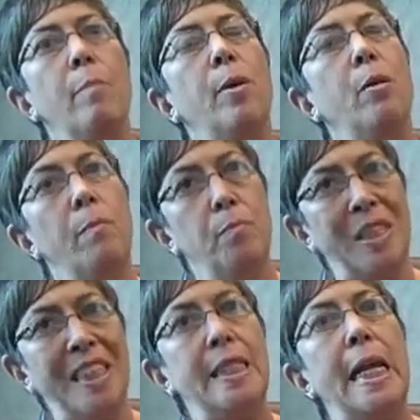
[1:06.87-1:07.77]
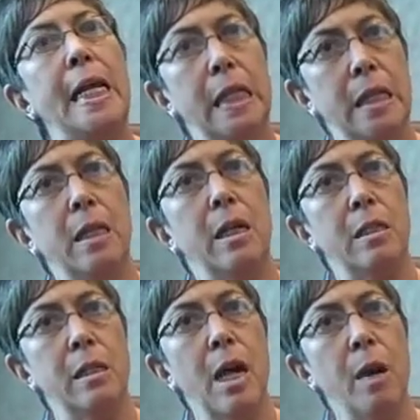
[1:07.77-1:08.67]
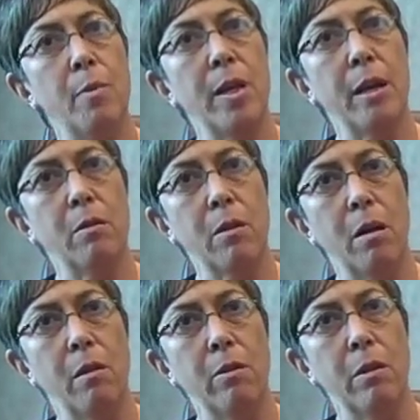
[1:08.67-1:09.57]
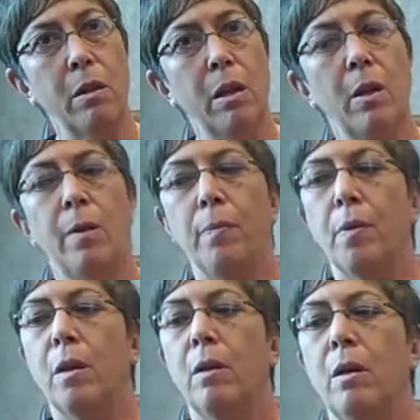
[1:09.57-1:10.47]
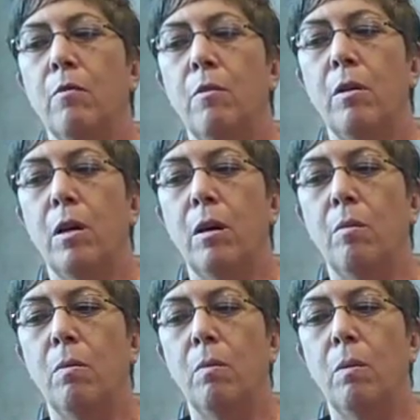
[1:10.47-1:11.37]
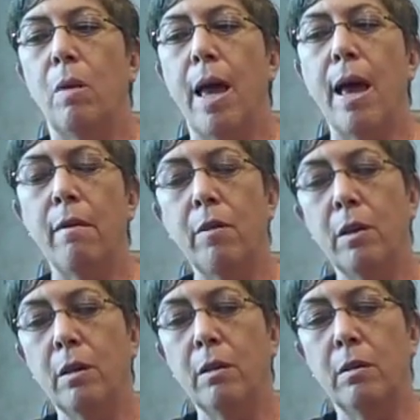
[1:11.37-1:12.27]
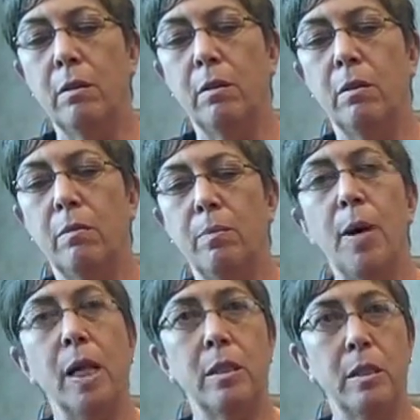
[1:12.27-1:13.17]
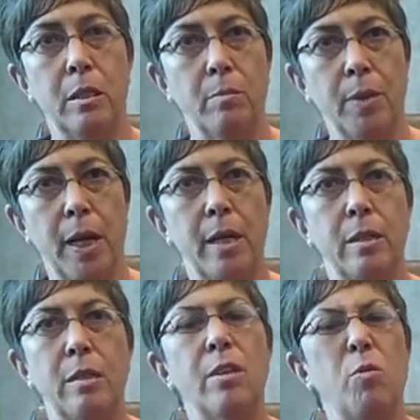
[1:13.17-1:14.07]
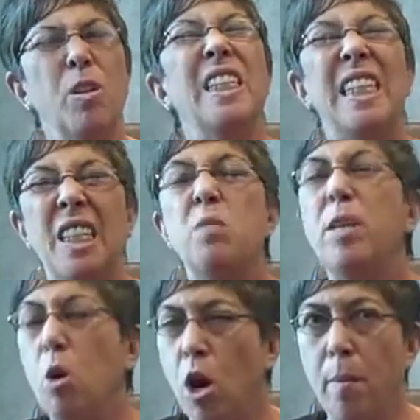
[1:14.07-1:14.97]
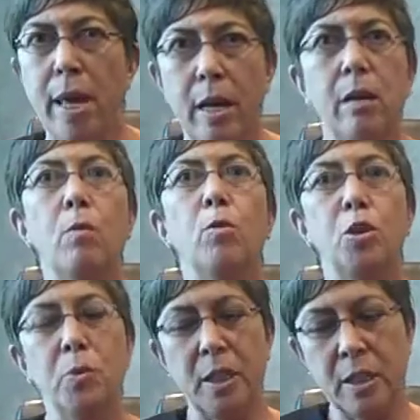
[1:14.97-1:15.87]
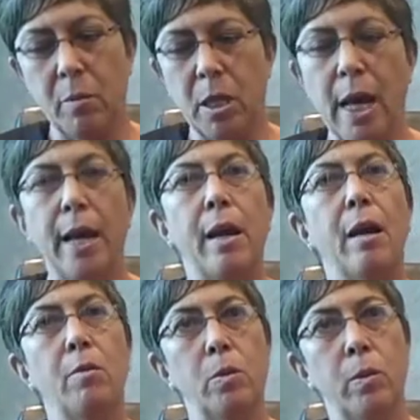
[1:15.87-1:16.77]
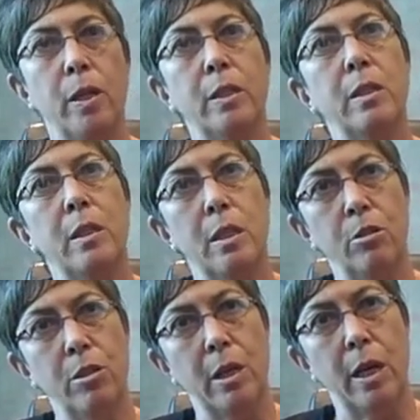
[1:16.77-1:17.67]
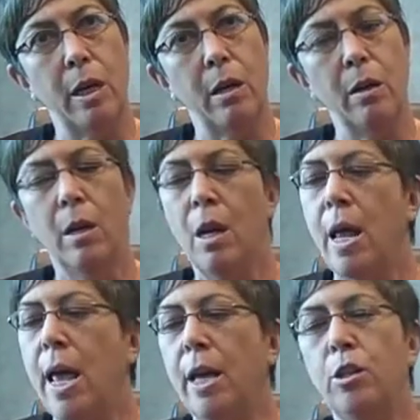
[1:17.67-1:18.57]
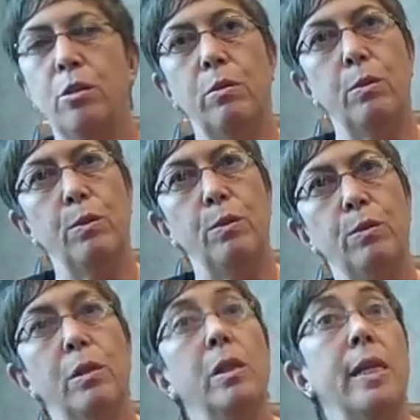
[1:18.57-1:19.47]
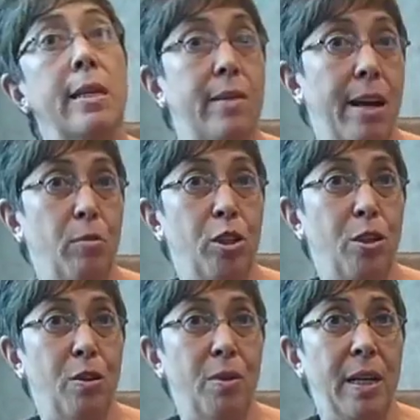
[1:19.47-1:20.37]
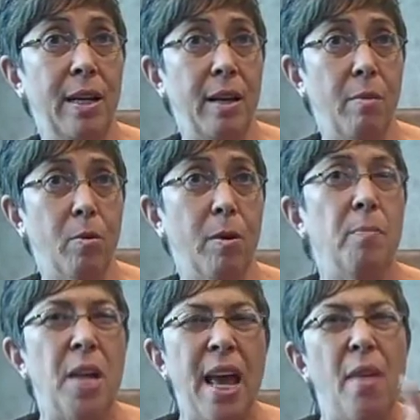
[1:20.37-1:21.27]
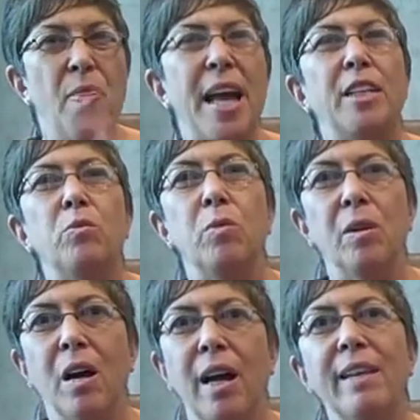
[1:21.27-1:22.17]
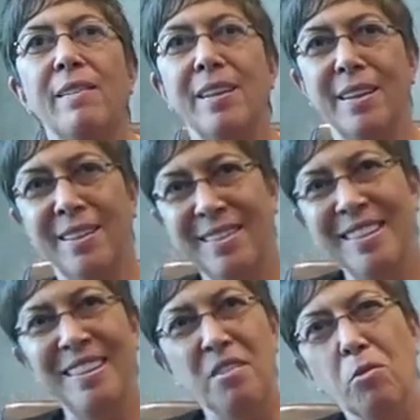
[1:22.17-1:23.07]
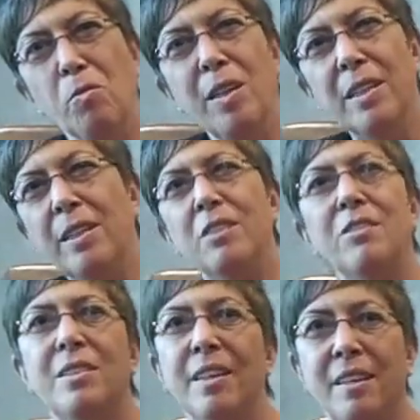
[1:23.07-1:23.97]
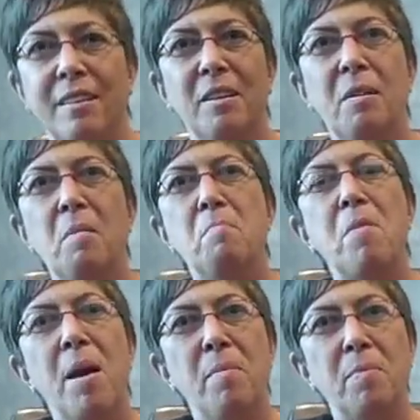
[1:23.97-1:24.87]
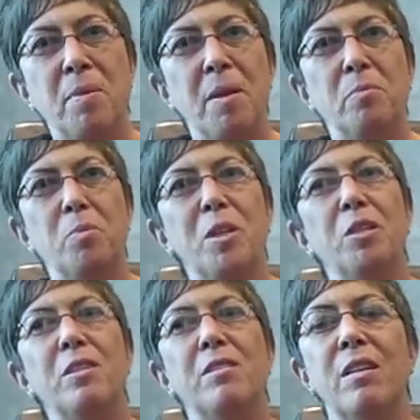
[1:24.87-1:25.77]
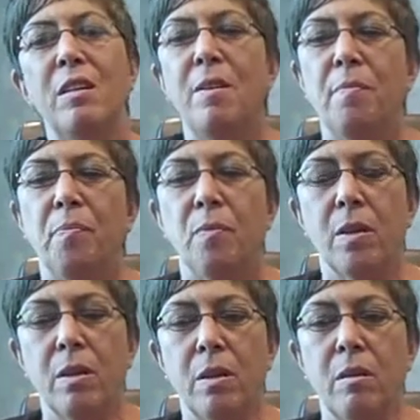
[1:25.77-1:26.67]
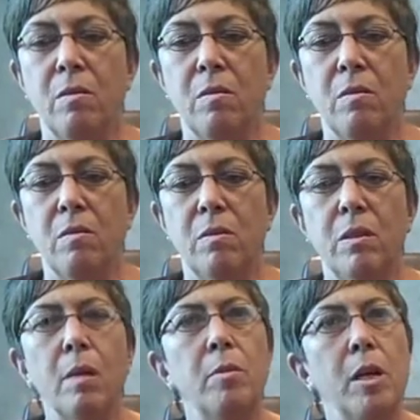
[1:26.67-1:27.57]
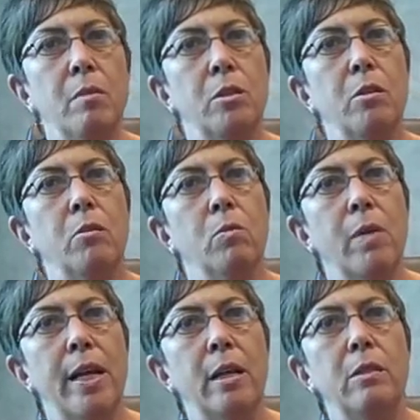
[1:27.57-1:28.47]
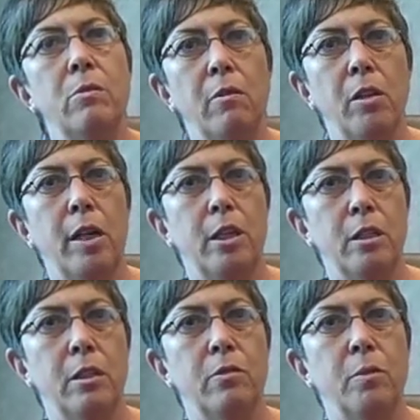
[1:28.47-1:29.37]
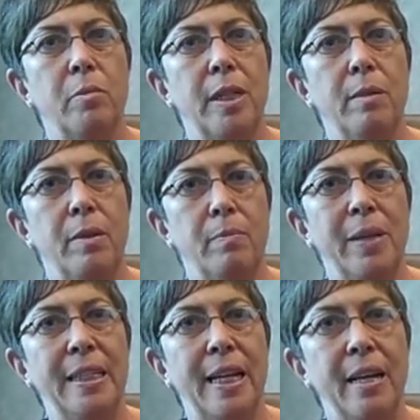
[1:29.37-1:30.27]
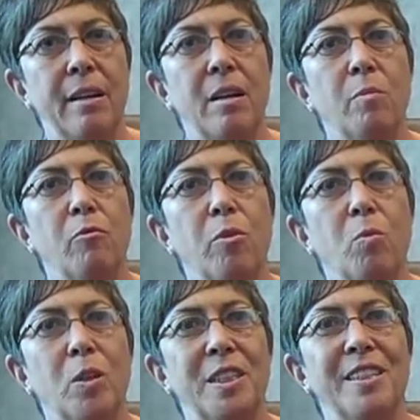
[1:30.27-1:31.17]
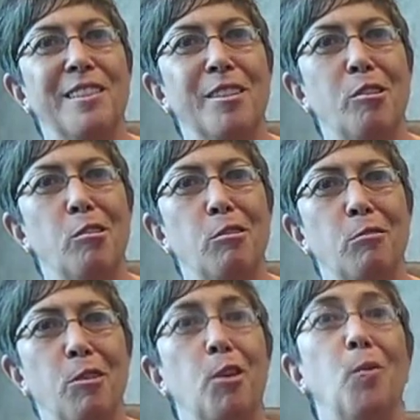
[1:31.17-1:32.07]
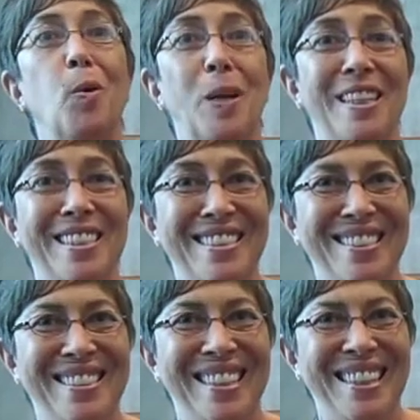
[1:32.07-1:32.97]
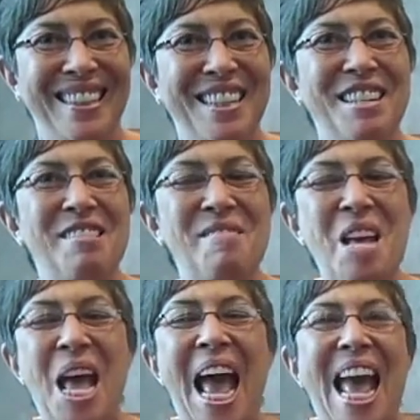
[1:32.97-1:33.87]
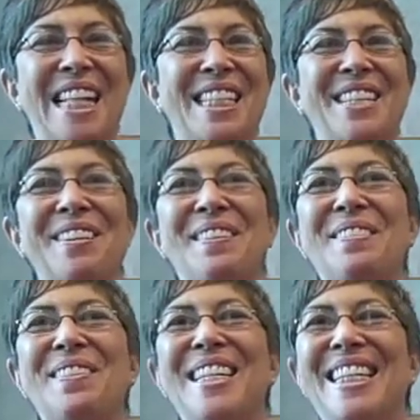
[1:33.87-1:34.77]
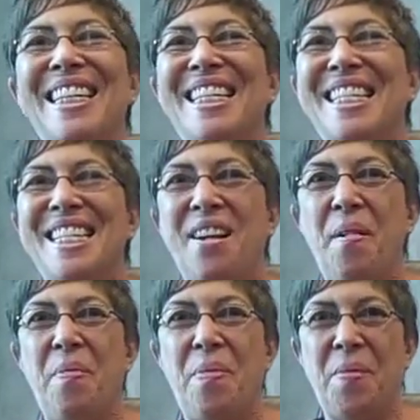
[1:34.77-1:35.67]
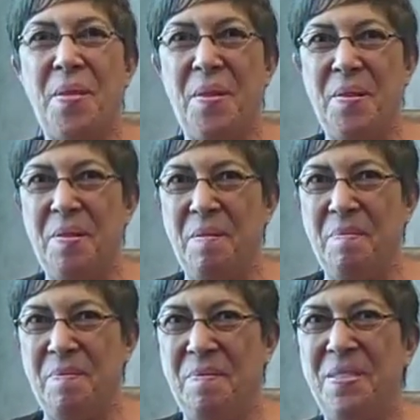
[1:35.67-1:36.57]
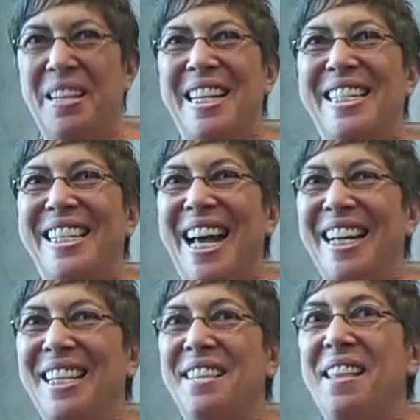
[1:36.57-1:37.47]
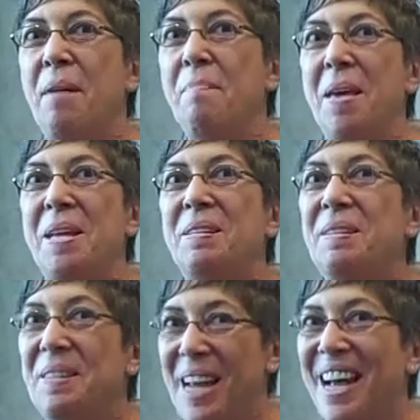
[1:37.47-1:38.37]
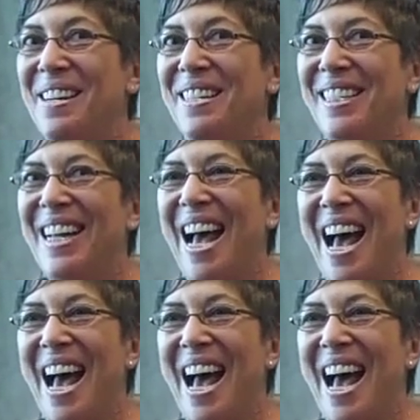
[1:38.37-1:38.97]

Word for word: But, but staying at, top of that growth, um, having policies in place, they really need to be automated, and we're doing some of that now as well to tier the data mm -hmm. and to delete that which you don't need anymore. And that's where I think the really interesting problem comes because sometimes the greatest revelations from big data come from what's considered the noise. Mm. You know? And so the things you chip away from the sculpture Exactly. That may turn out to mm-hmm.